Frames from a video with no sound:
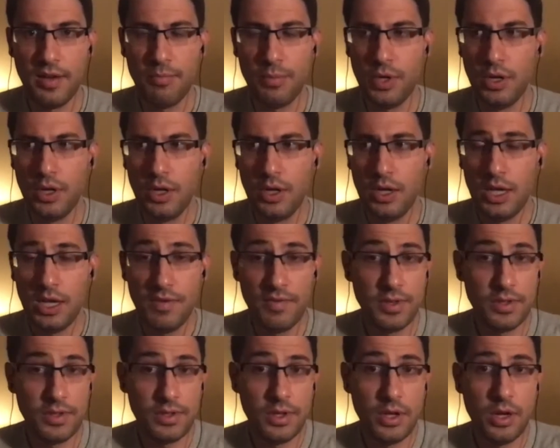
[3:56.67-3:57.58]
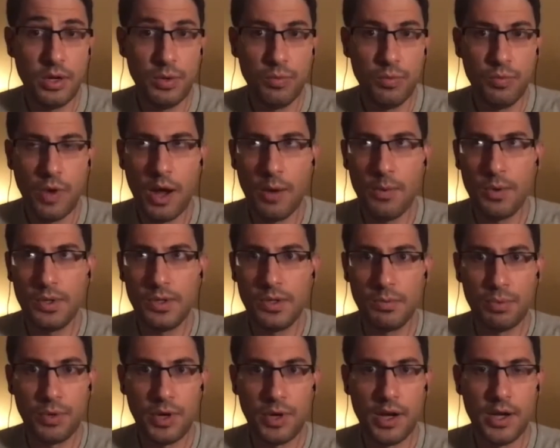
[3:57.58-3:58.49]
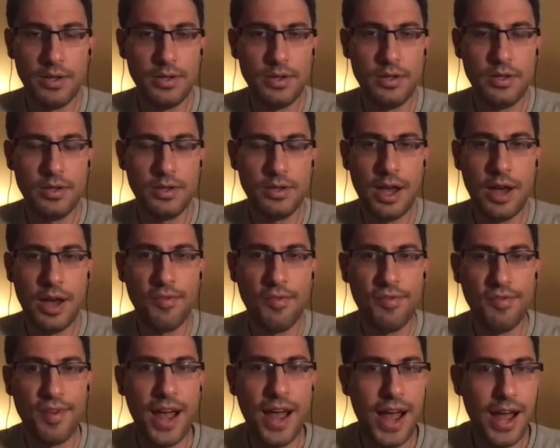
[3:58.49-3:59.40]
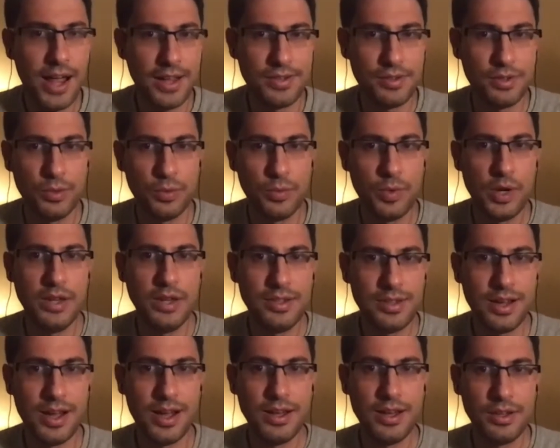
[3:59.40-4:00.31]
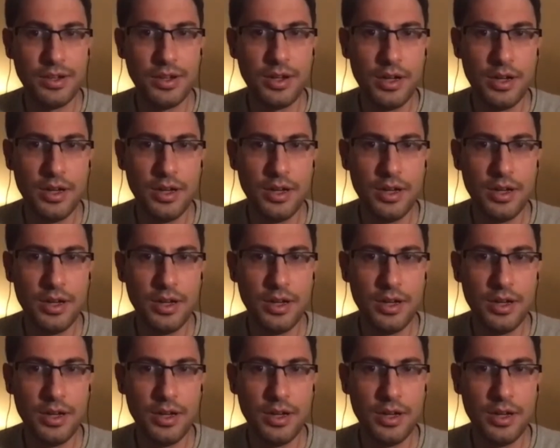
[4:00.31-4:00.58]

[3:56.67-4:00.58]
But even so, I was surprised at just how fast the race got done and